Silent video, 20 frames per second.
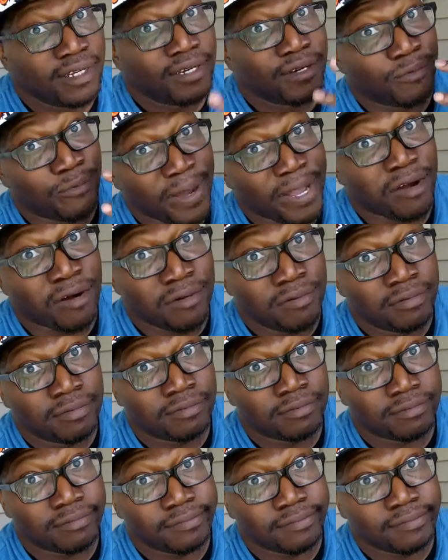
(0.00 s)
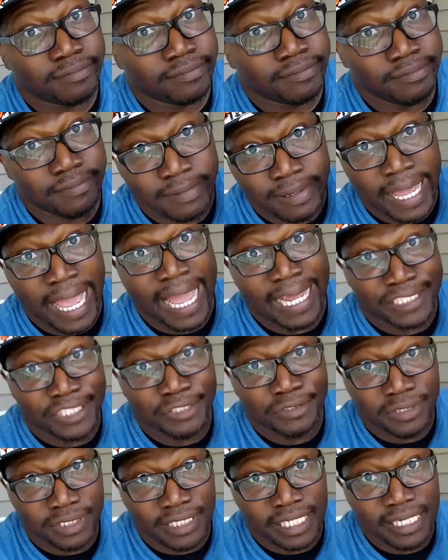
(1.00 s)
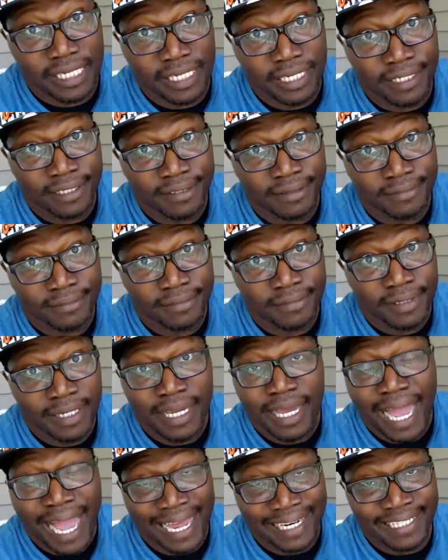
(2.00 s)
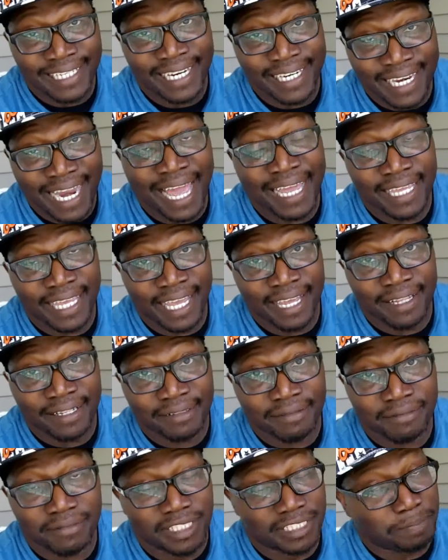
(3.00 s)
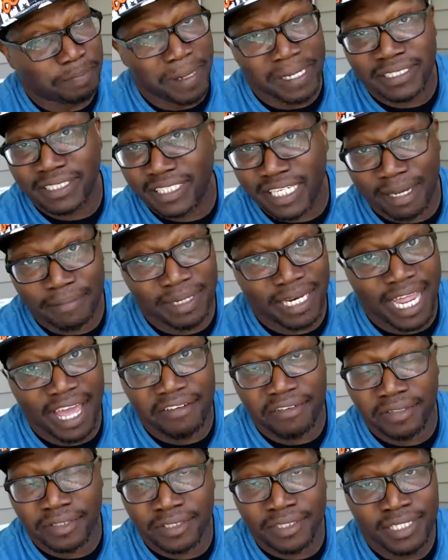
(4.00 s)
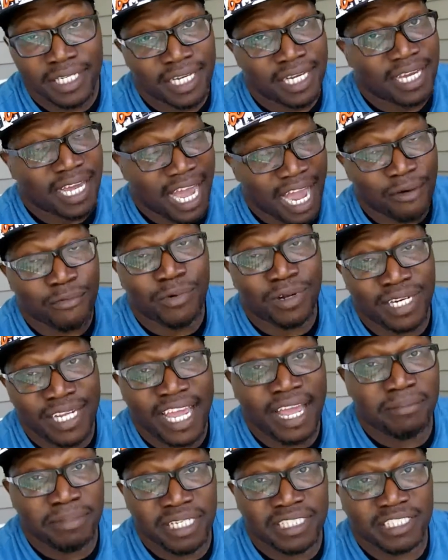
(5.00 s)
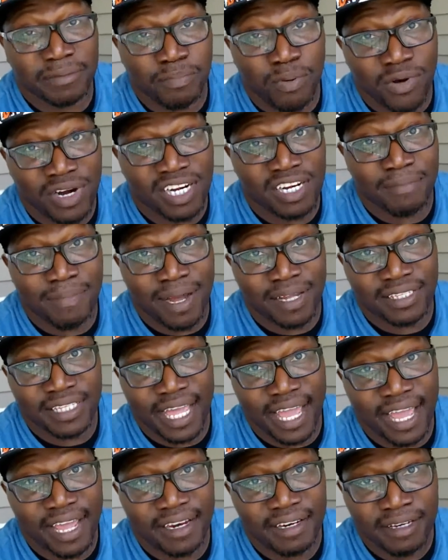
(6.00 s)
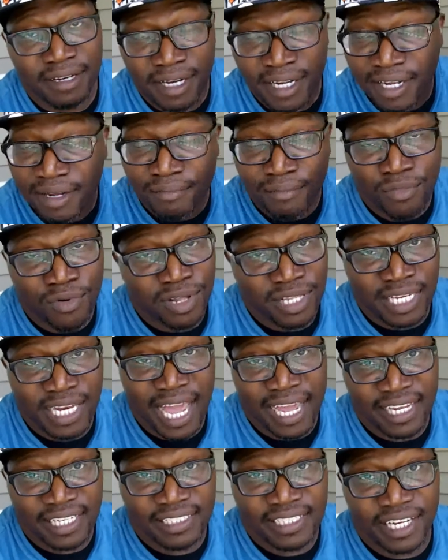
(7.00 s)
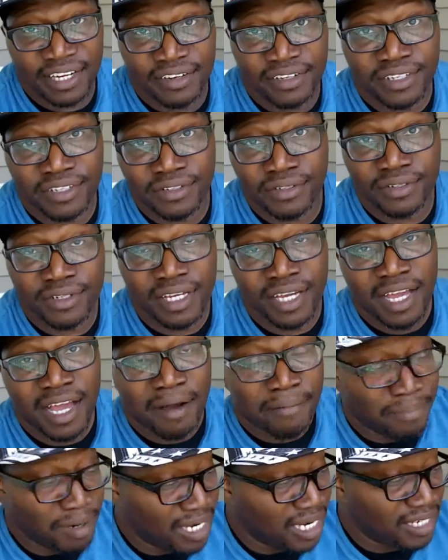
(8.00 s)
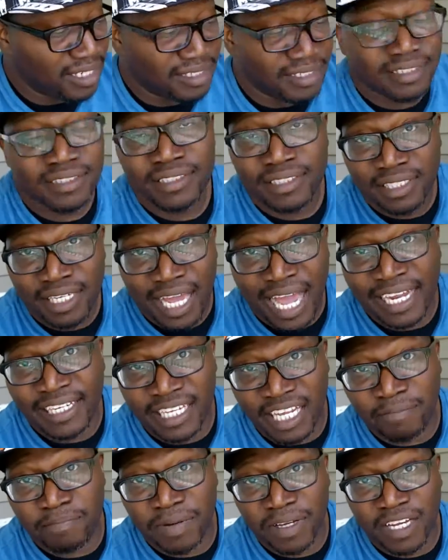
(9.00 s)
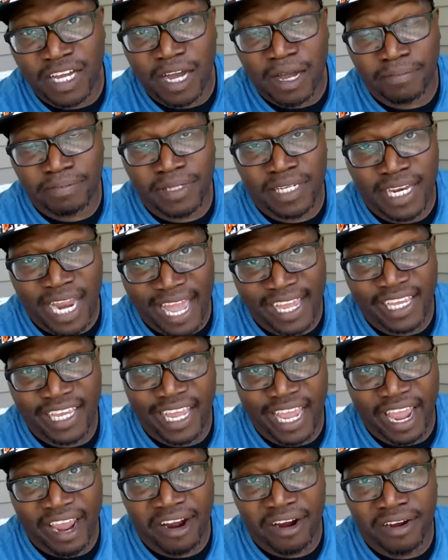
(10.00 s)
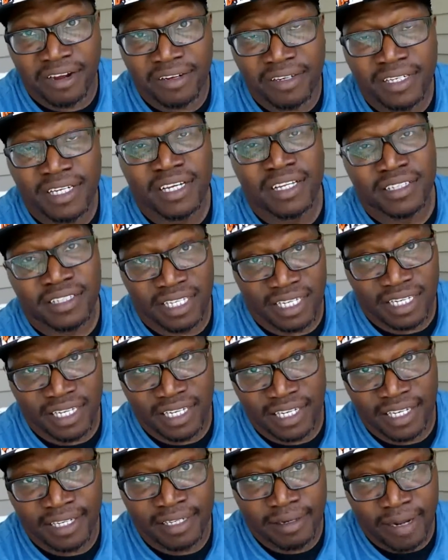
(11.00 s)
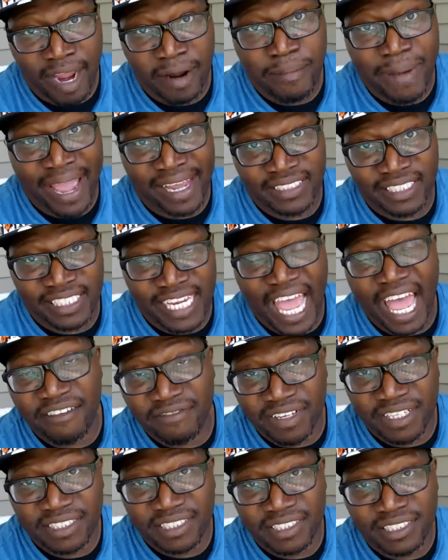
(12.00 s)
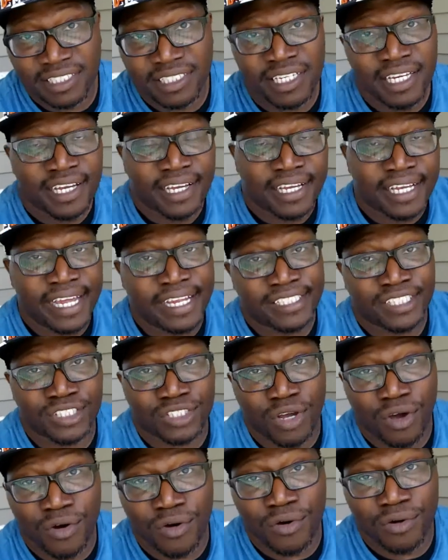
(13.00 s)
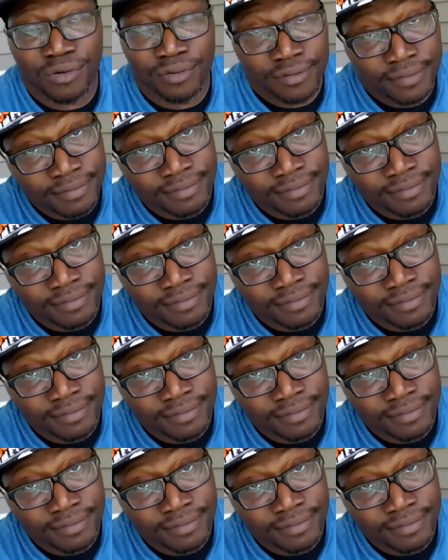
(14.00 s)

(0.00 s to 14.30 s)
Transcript: Well, as you see, I did not get Space Jam 11s. I really am disappointed about that, more than I could tell you. But I did pick up the Nike Air, the Air Max Tavis. And so,